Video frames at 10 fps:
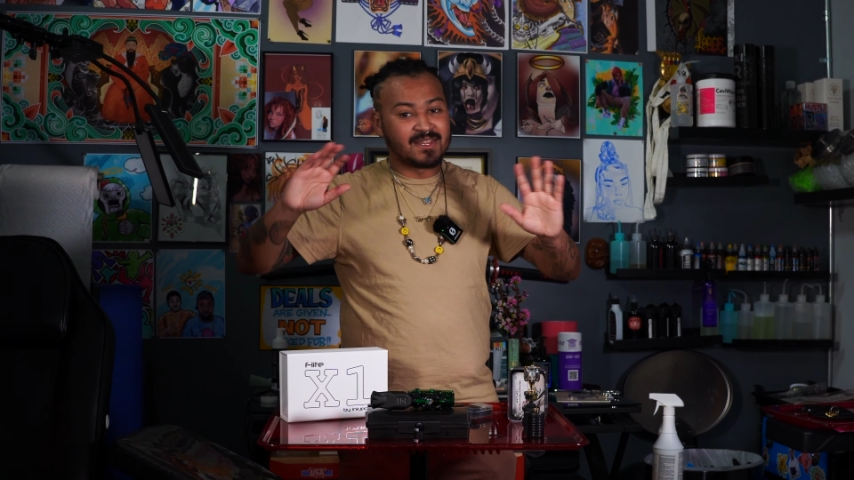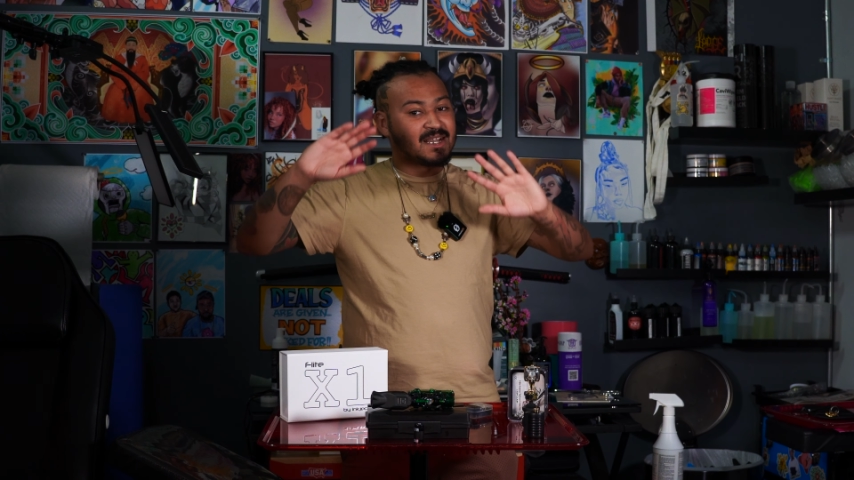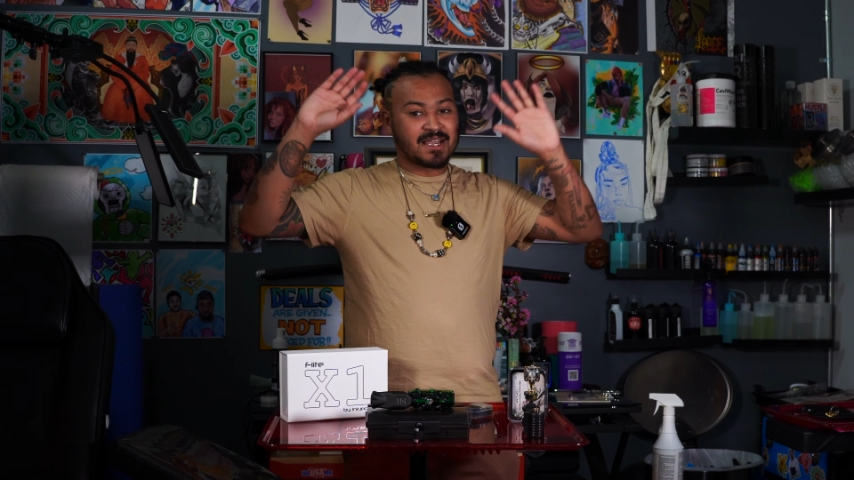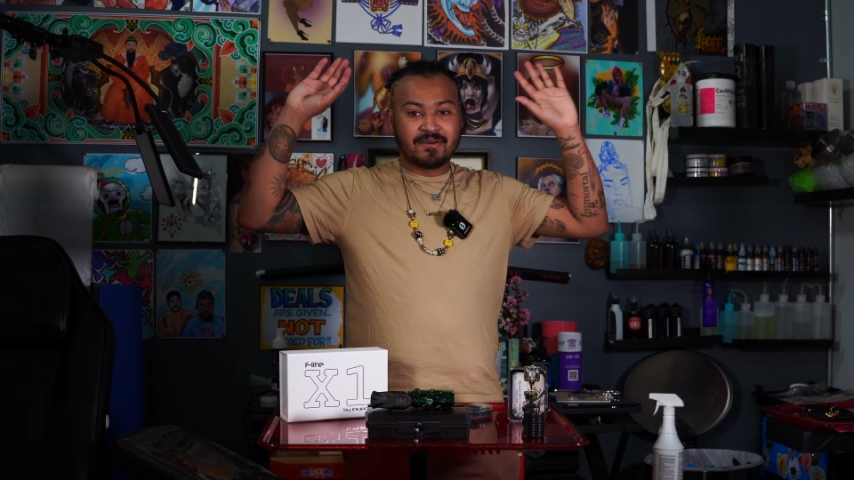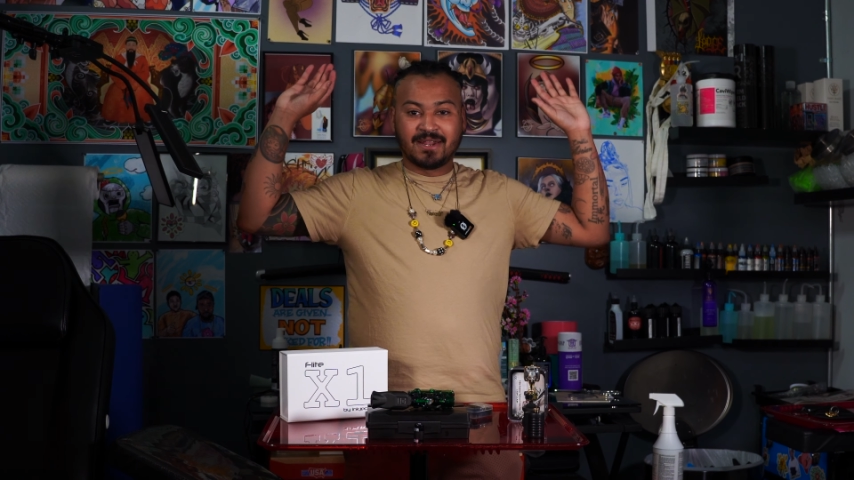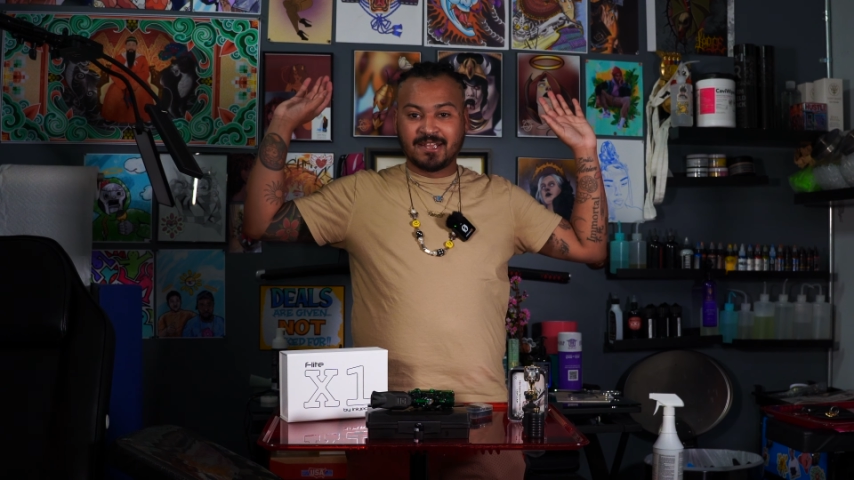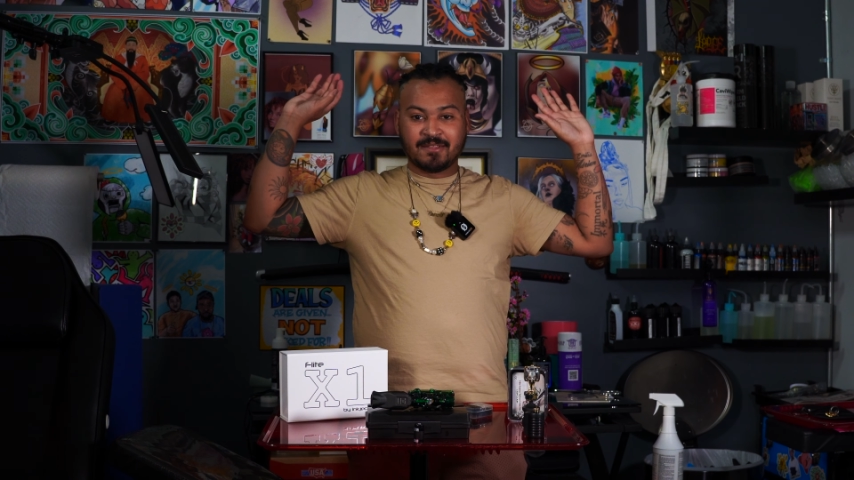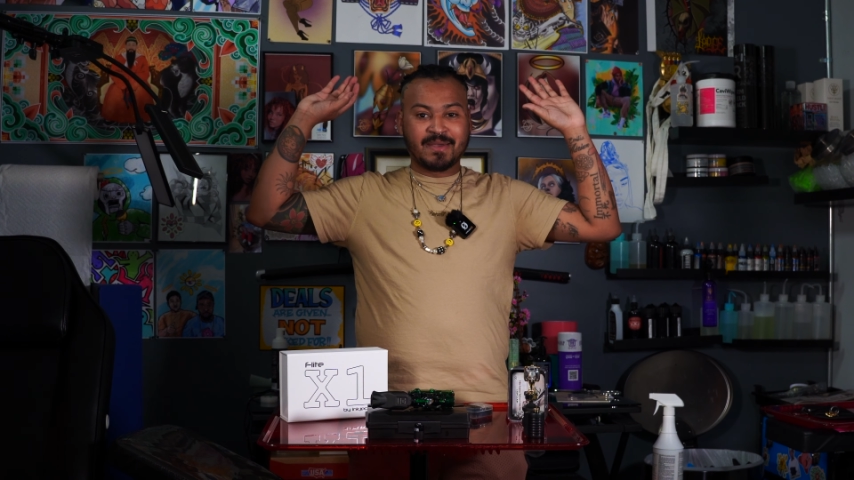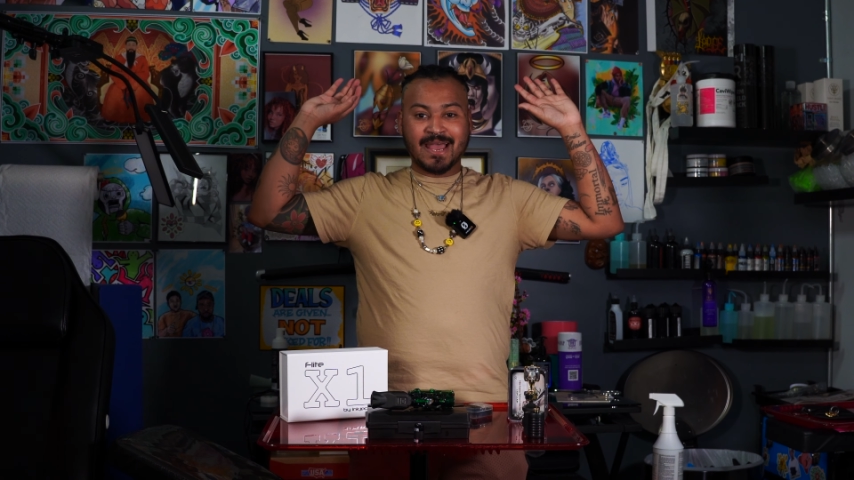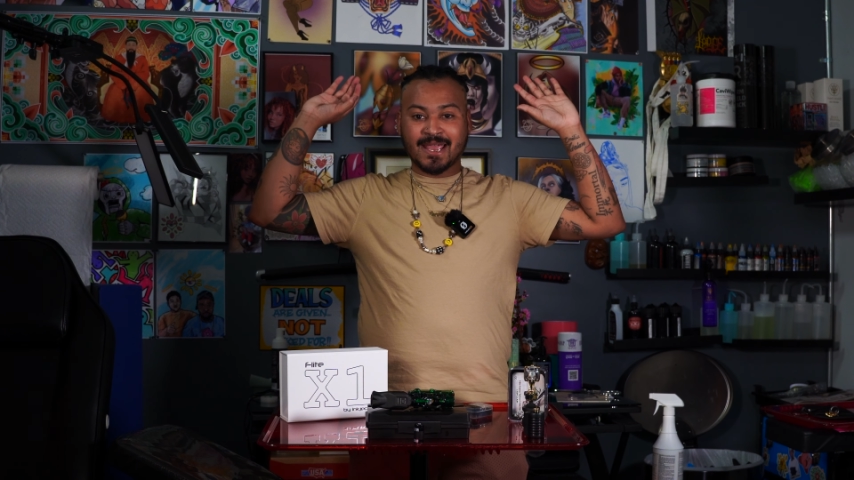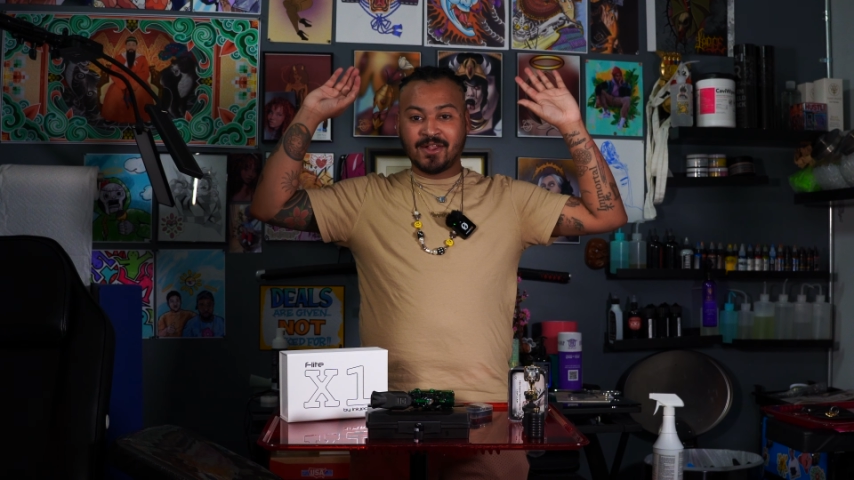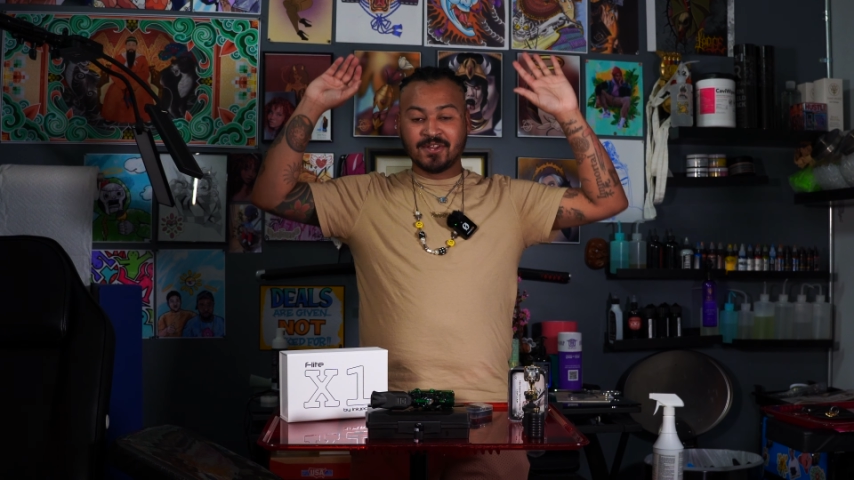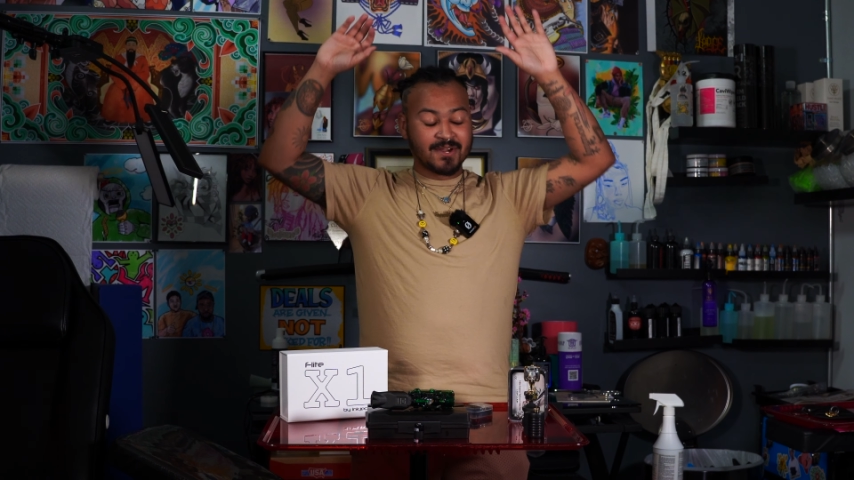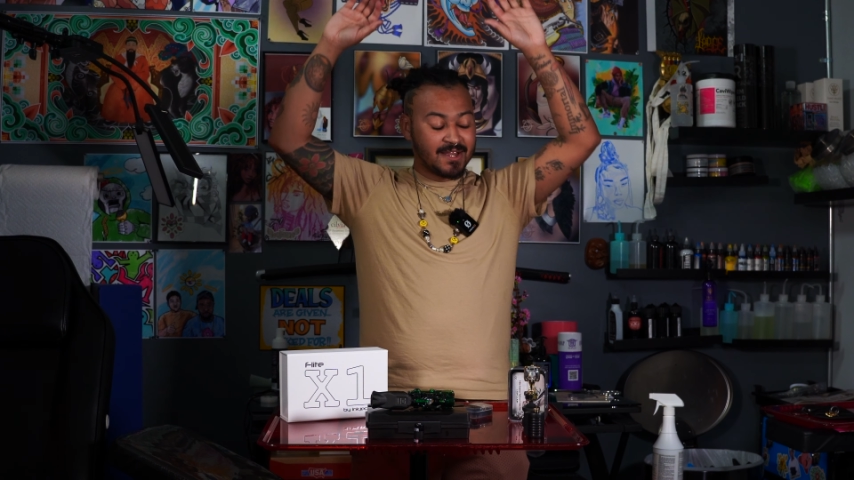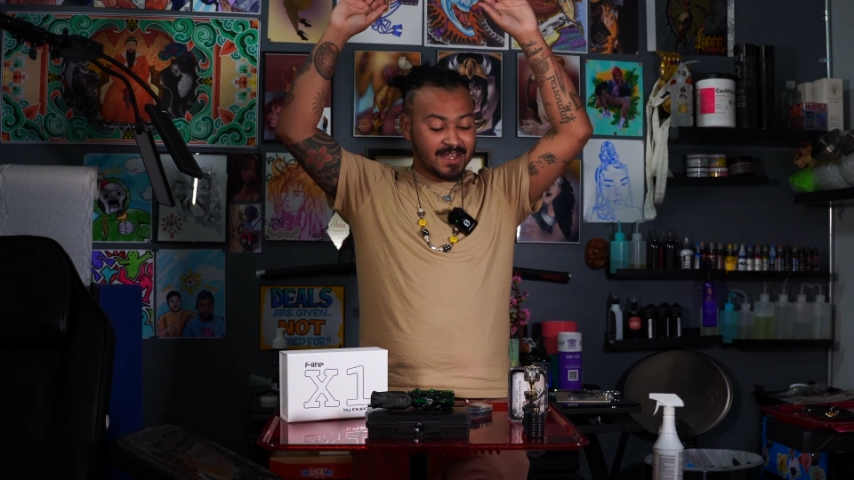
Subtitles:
That's how I like the pack color.